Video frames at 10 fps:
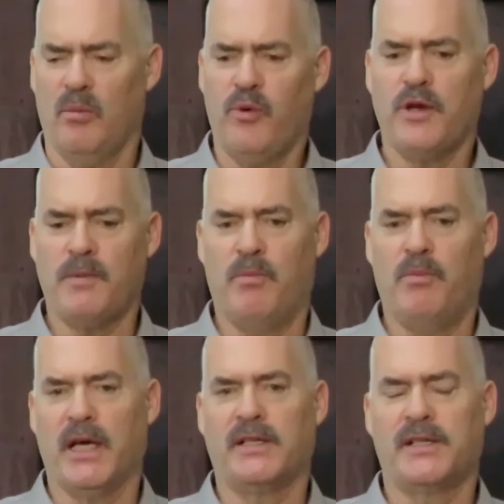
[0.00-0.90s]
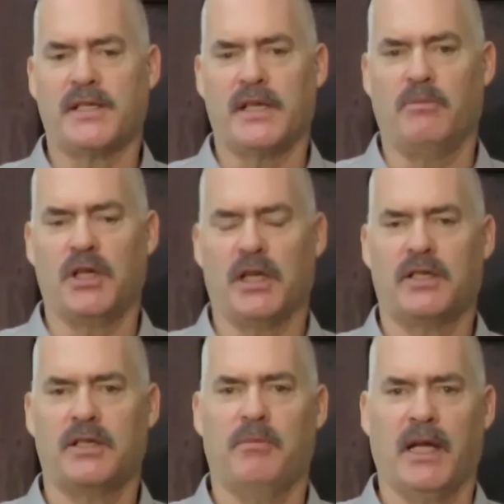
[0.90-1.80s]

pretty big subject,